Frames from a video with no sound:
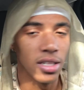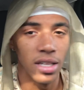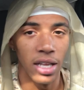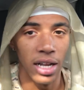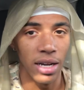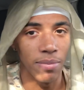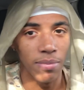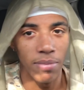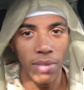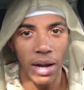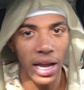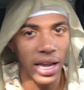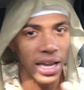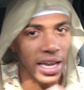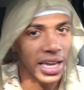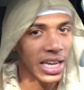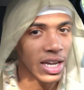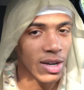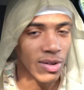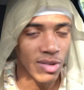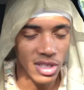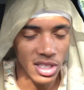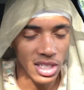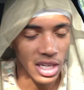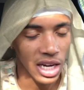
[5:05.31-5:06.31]
Like, my
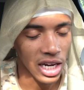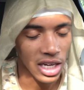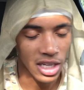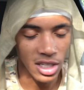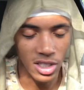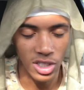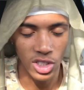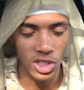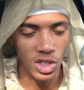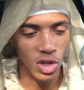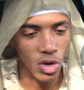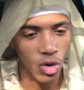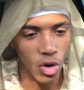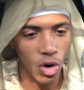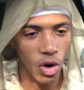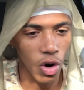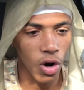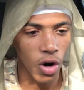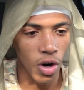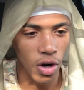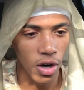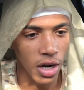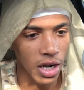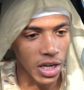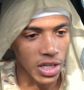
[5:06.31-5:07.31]
head was knocking so
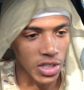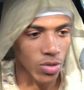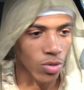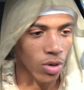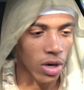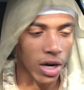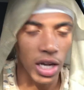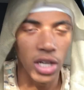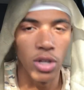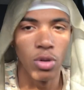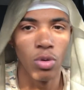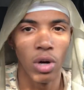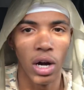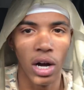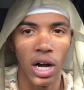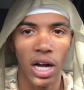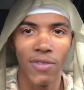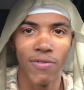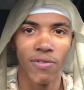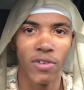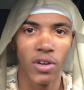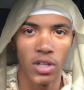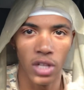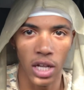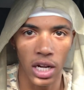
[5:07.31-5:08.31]
hard. I swear, I
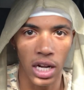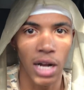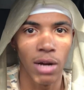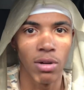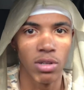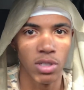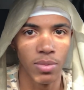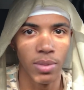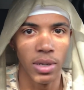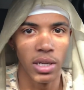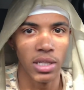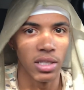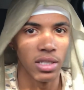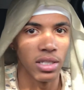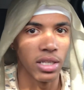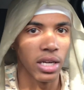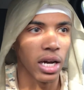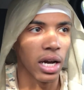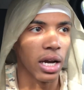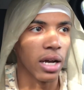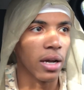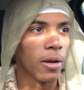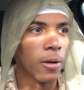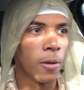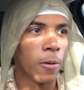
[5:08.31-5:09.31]
felt like I was about to
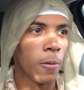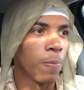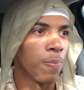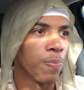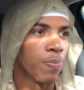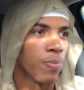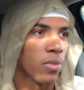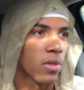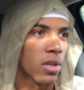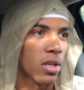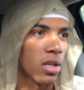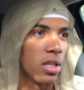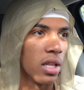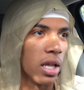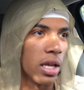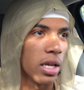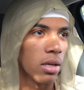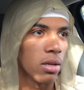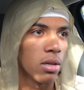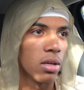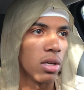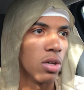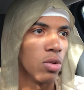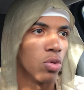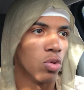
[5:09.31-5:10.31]
die. Like,
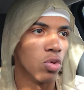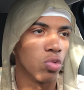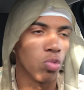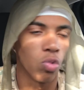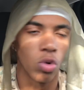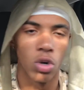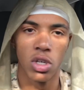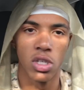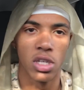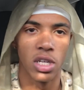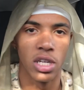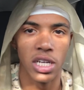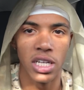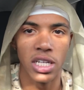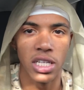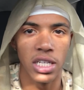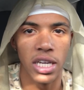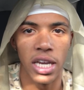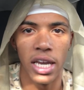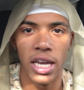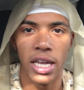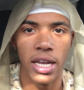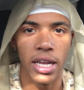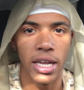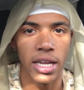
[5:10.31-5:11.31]
it was worse than any
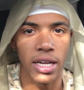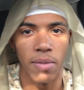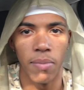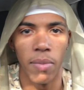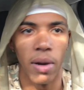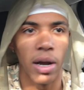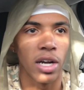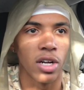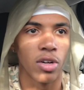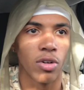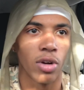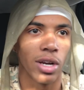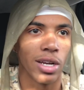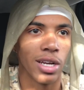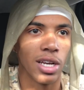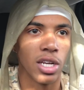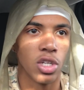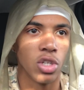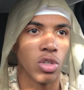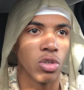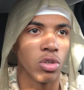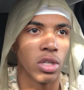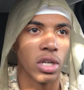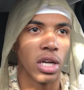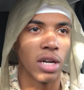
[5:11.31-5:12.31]
headache, migraine
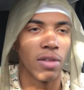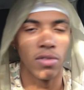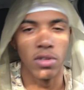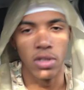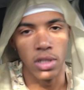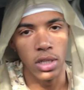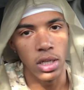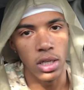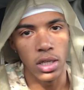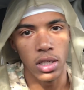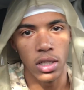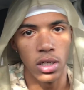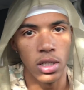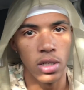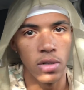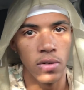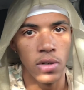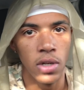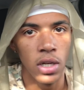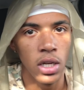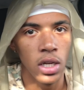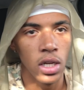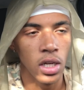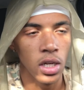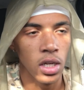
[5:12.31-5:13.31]
that you can ever think of.
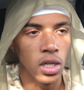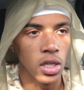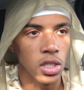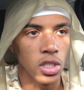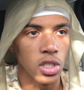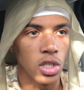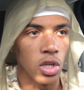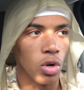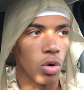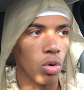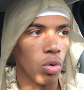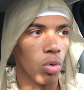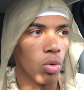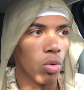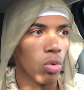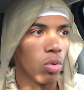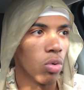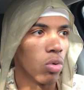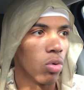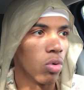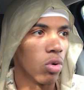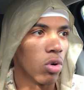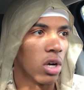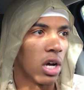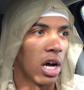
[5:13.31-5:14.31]
So
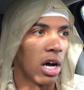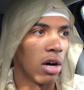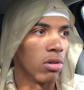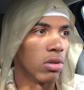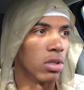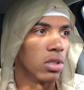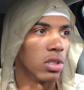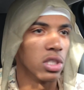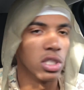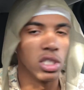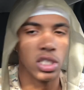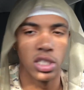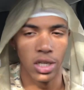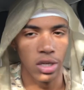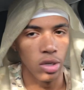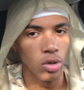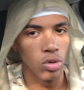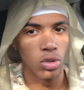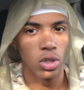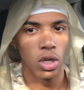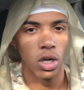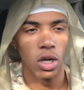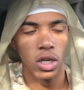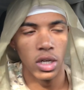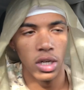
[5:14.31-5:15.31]
I was just
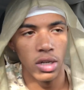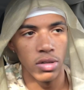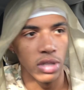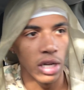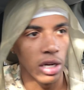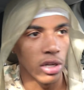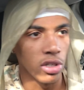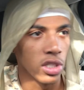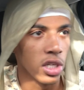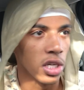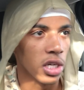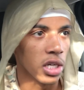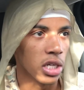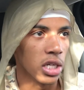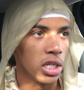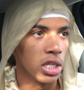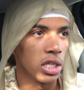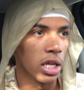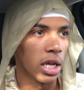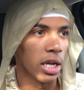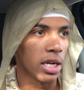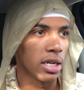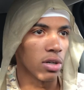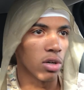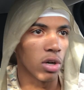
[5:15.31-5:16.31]
holding her and everything. I was hugging her,
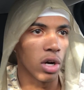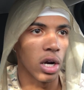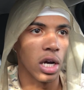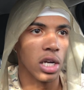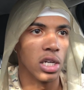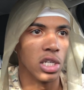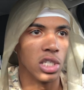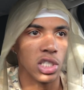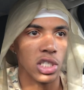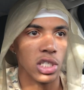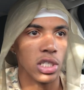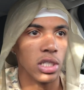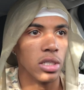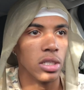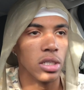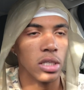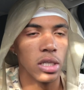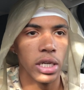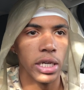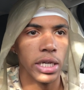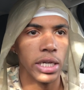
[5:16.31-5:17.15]
like, crying and shit.